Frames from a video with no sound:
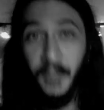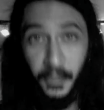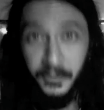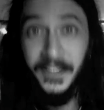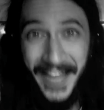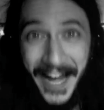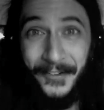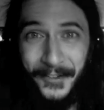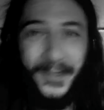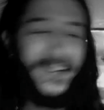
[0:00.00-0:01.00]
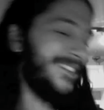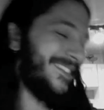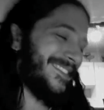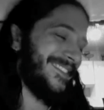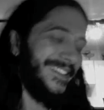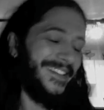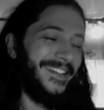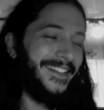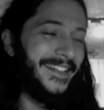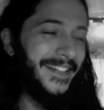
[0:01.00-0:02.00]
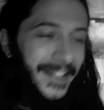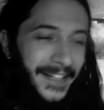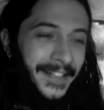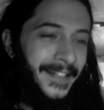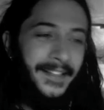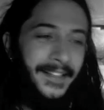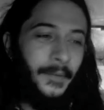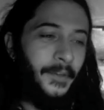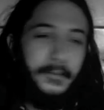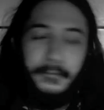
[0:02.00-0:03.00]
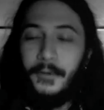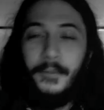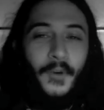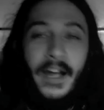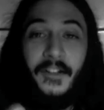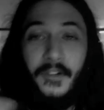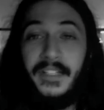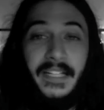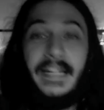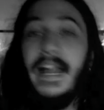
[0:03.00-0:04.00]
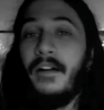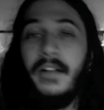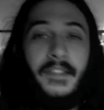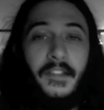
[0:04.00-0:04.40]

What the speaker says: in the 3D house, okay? There was a room where I couldn't get out and the